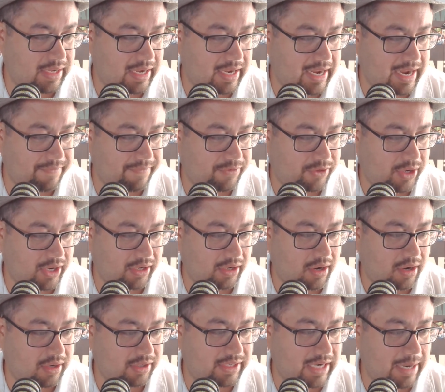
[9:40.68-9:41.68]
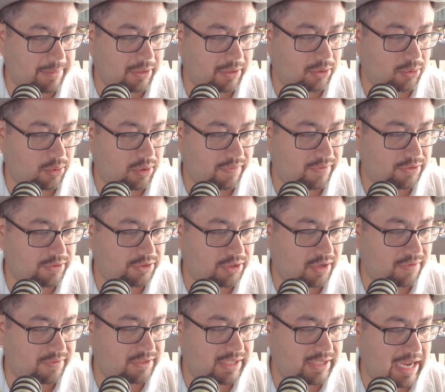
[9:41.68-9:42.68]
After a long time, the Lord of those
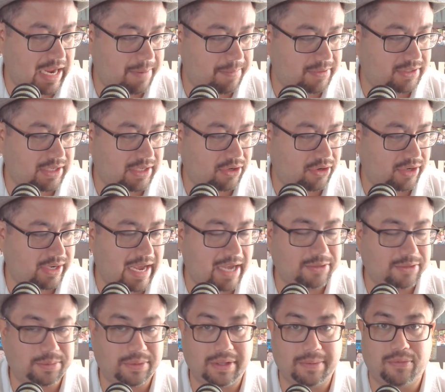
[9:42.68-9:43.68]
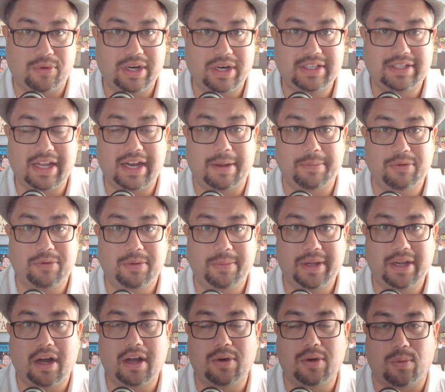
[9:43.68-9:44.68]
servants came and settled accounts with them. What are you saying? I'm going to be
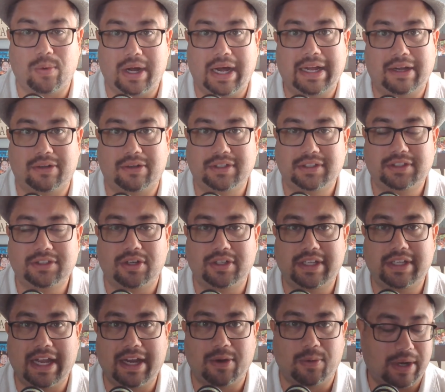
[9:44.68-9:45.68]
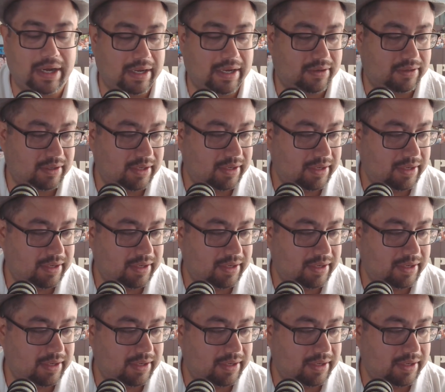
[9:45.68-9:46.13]
gone a while. This is going to take a while,